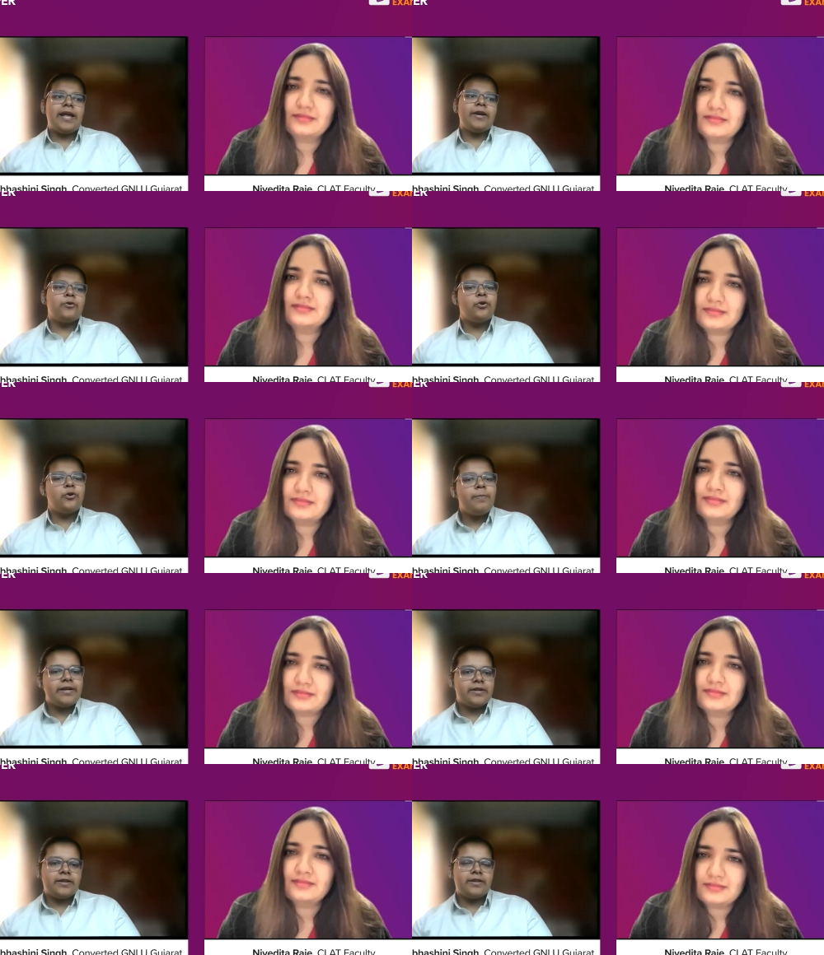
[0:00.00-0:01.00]
Speaker 1: in the way that I
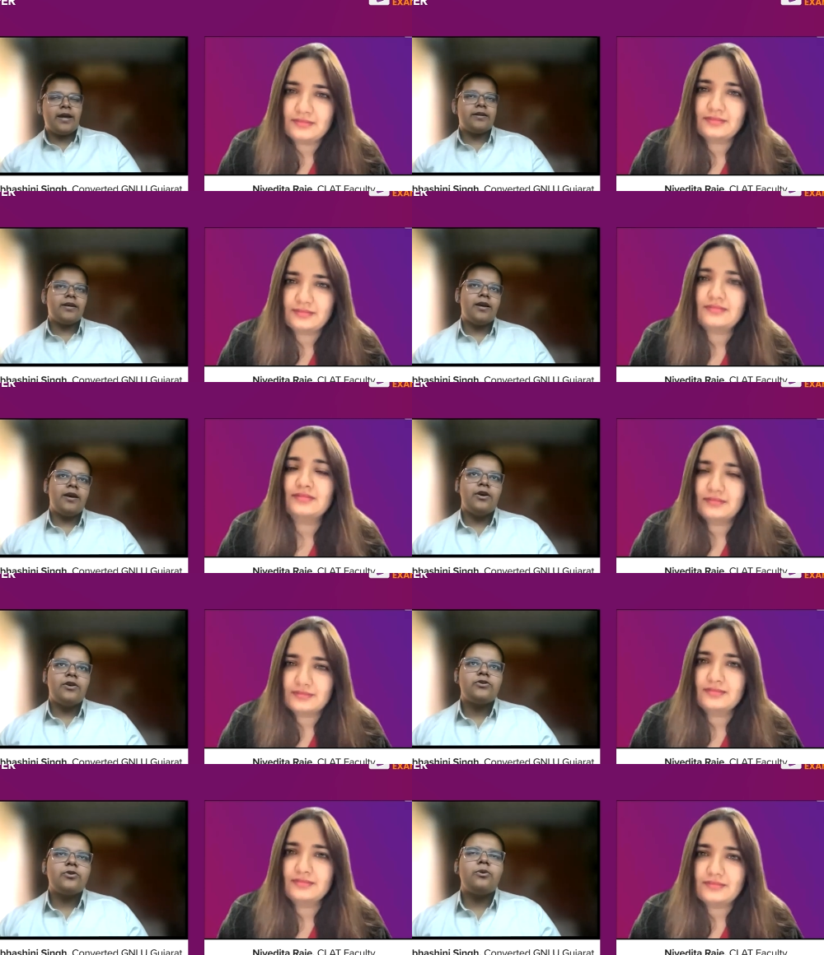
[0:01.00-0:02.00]
could do better in that.
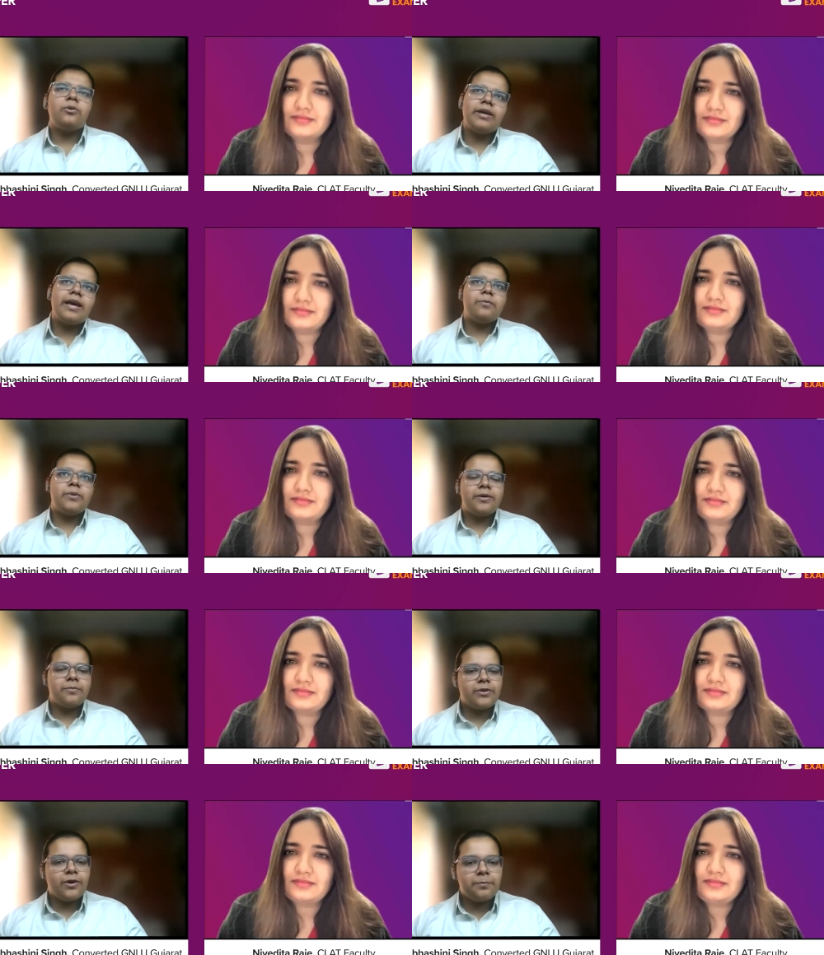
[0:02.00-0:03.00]
So yeah,
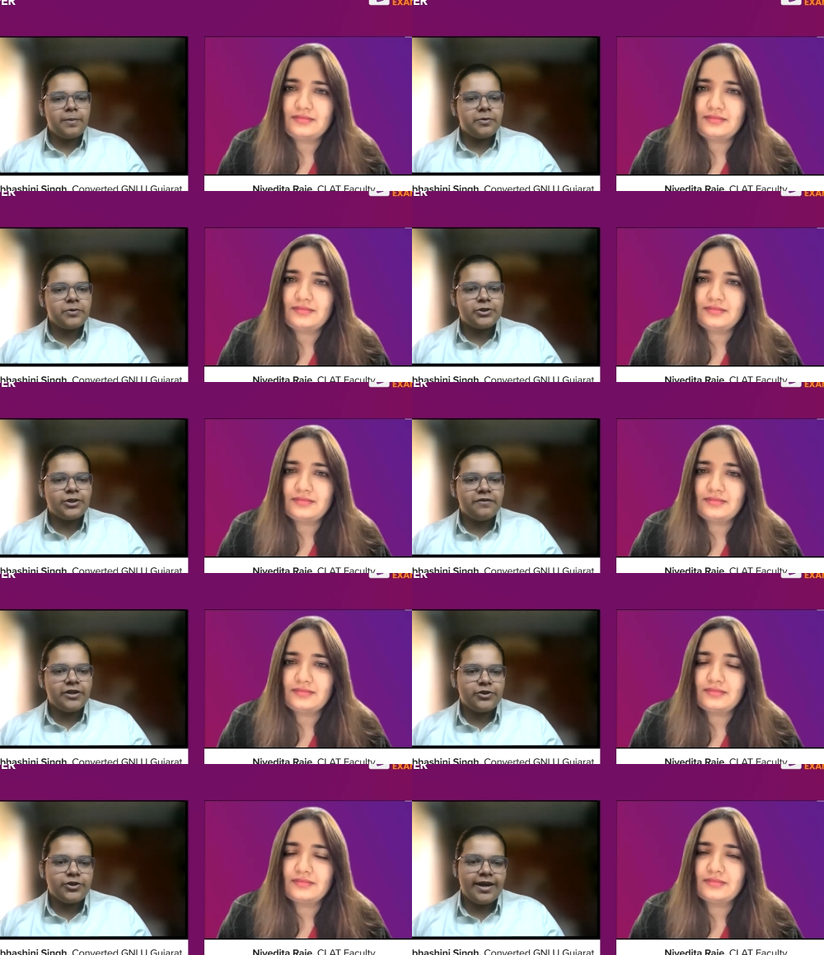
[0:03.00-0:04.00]
we, we thought maybe we should
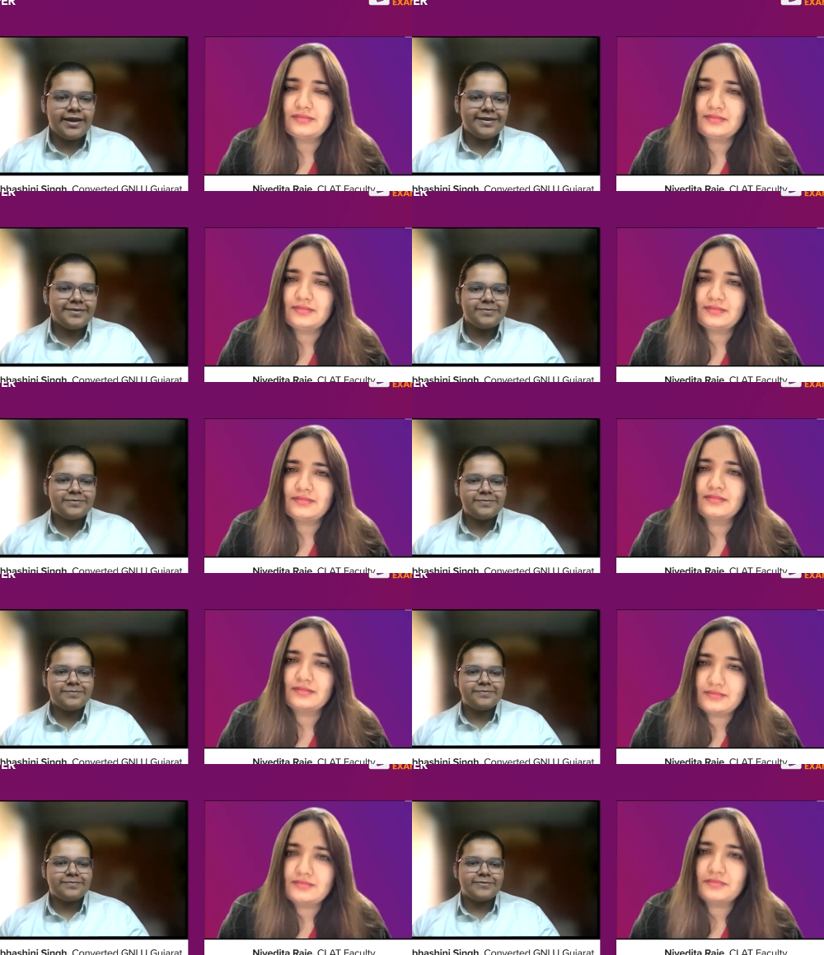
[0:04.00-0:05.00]
give it a try.
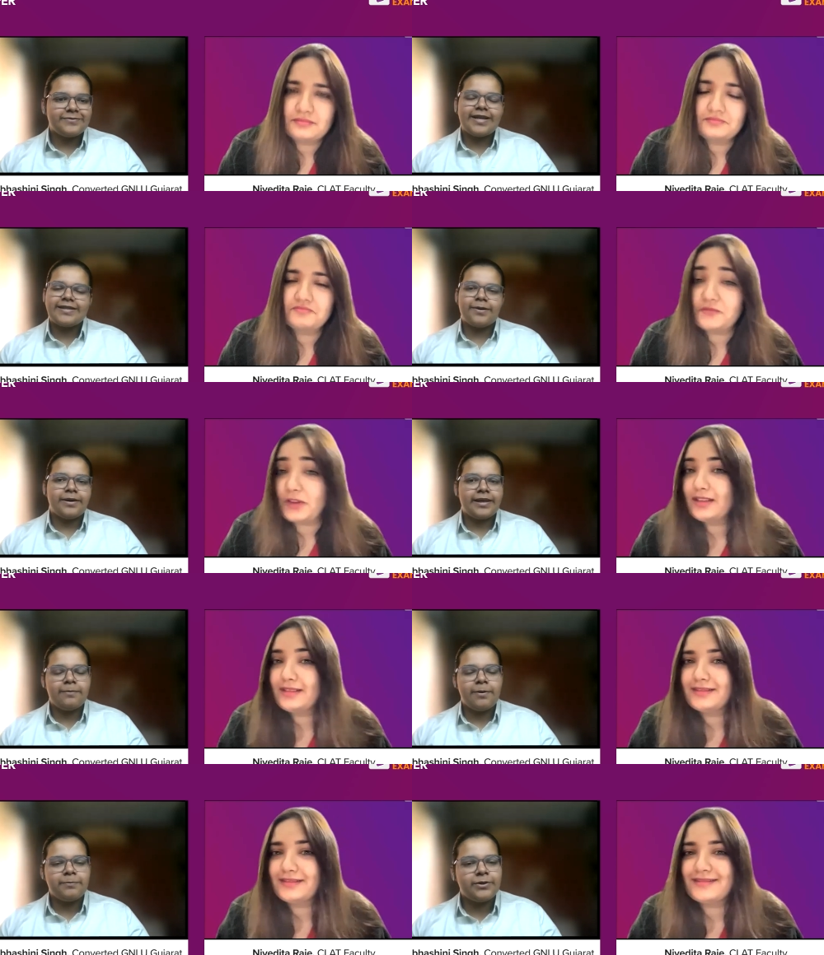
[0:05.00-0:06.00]
So
Speaker 2: that's how I
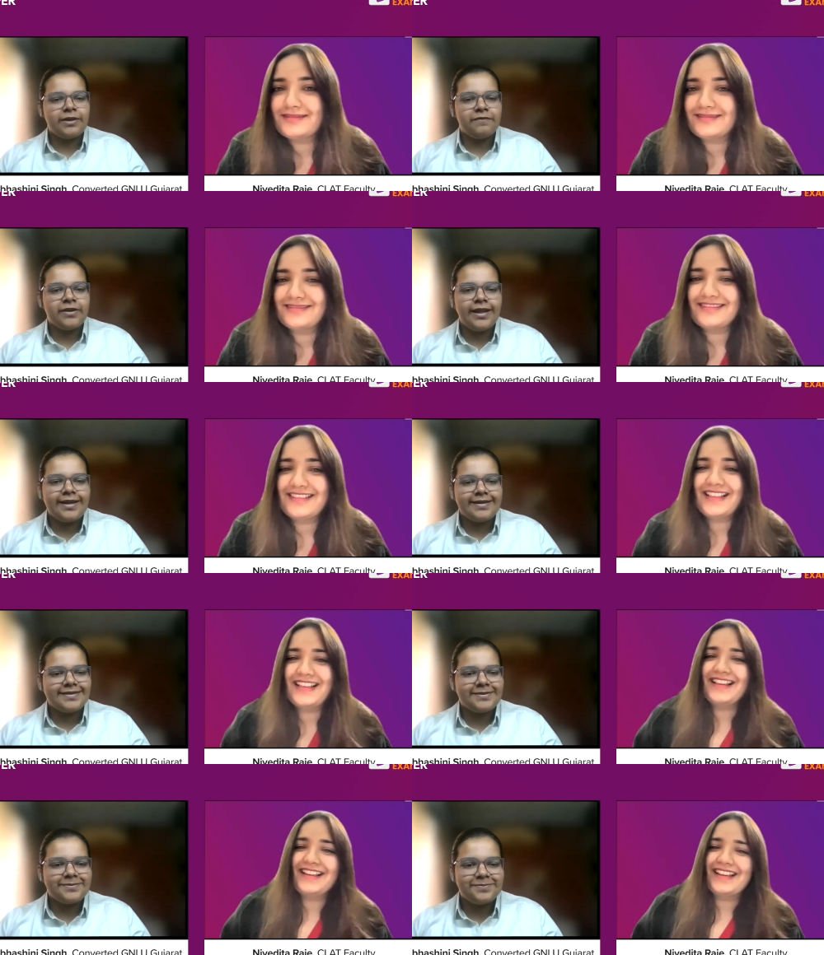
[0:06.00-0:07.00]
came up to Google Chat.
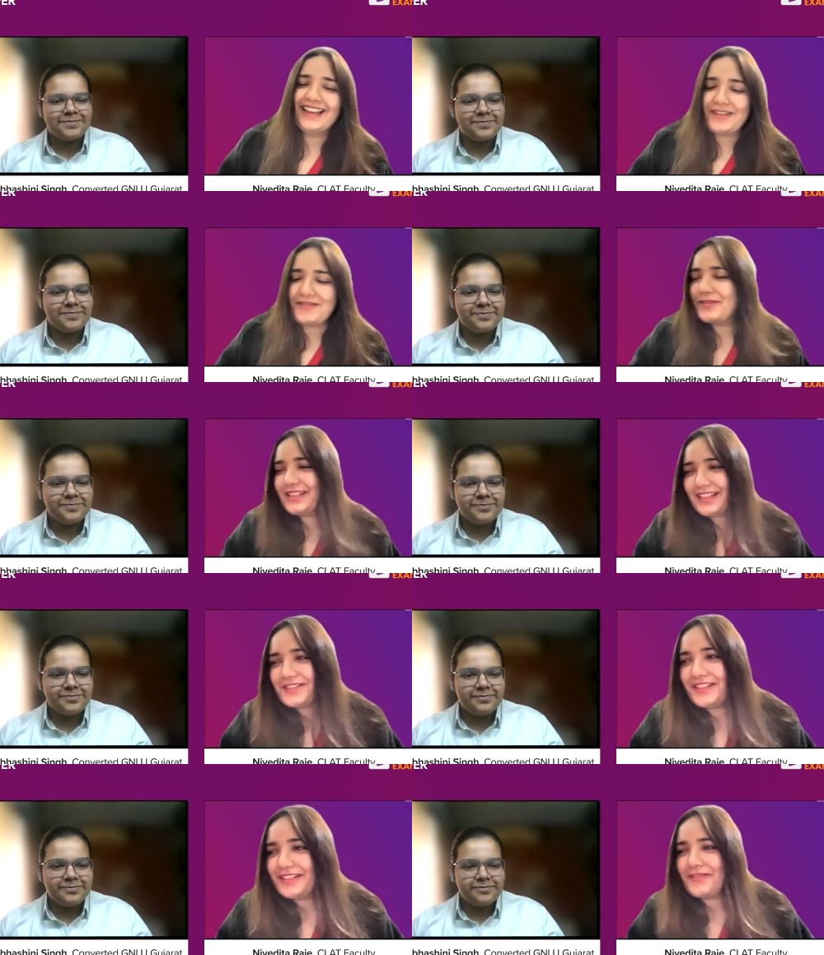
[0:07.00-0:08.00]
It was
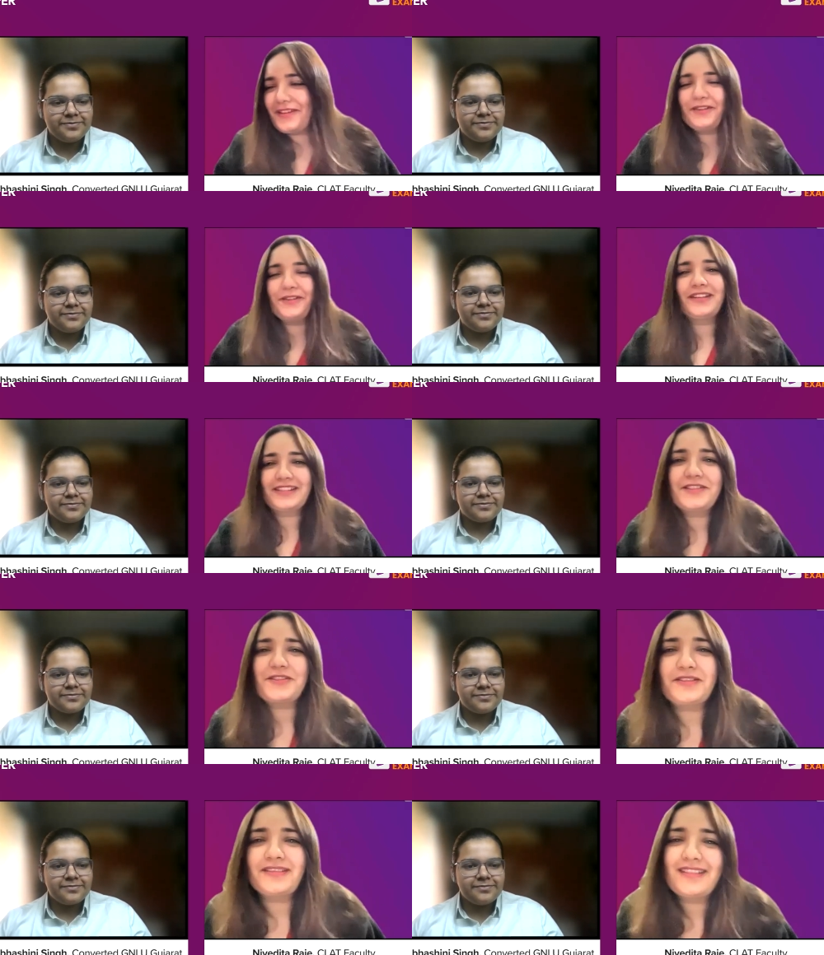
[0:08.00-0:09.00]
actually a very good
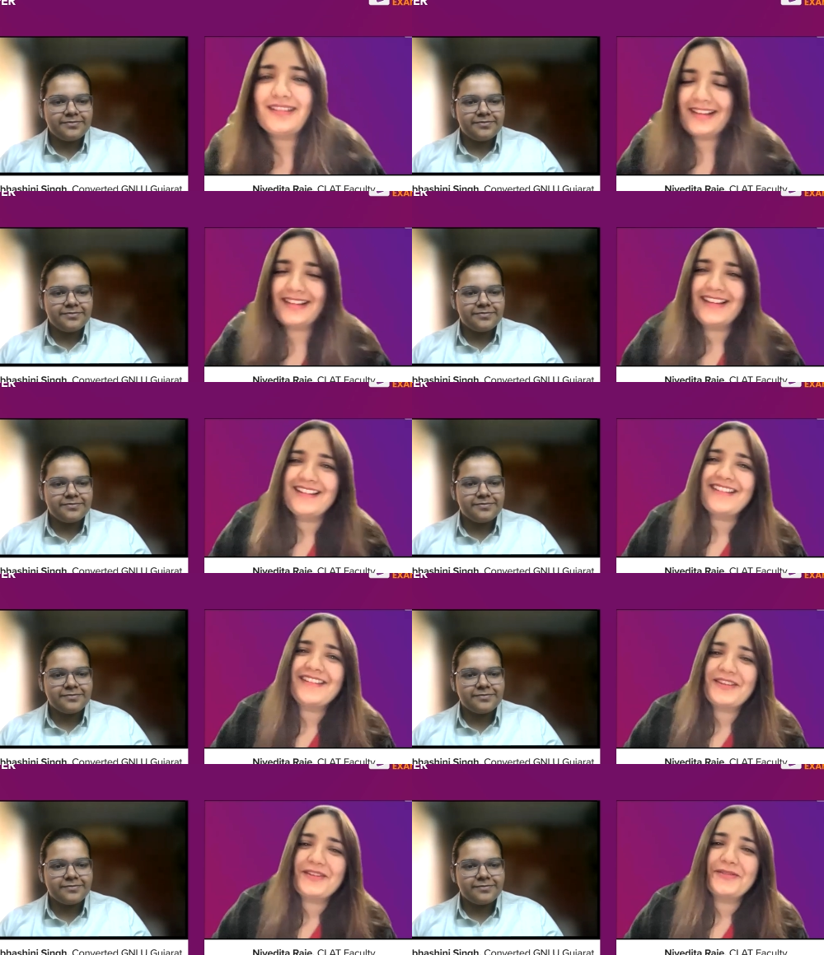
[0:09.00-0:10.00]
decision.
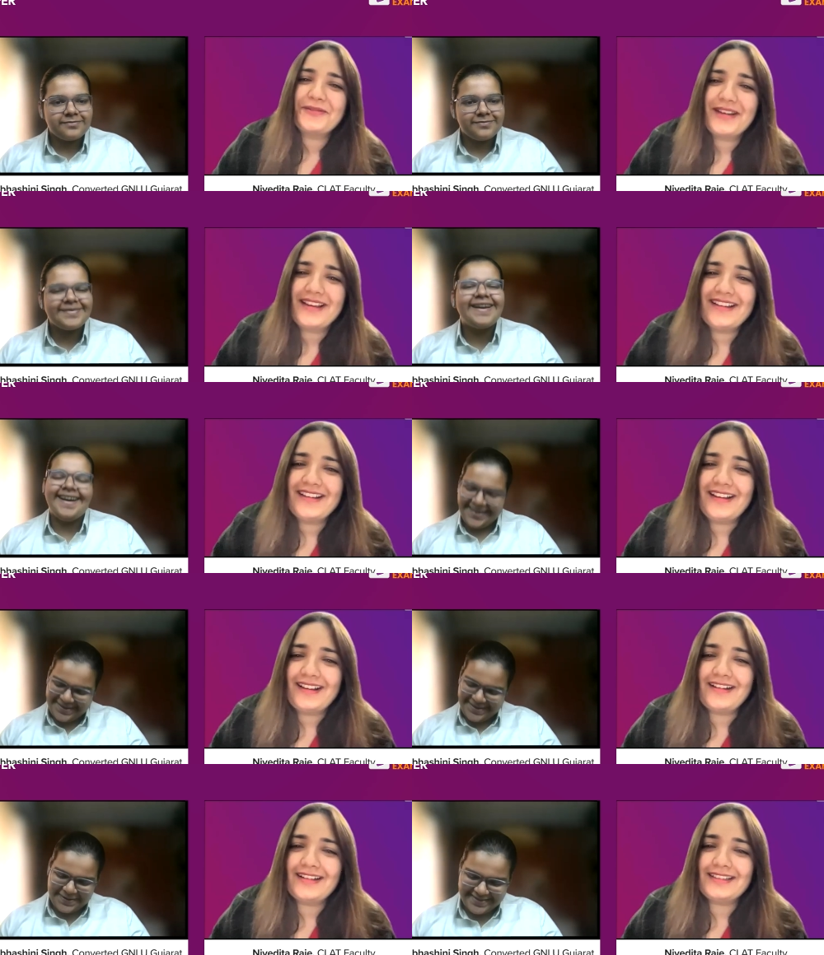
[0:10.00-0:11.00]
You yeah,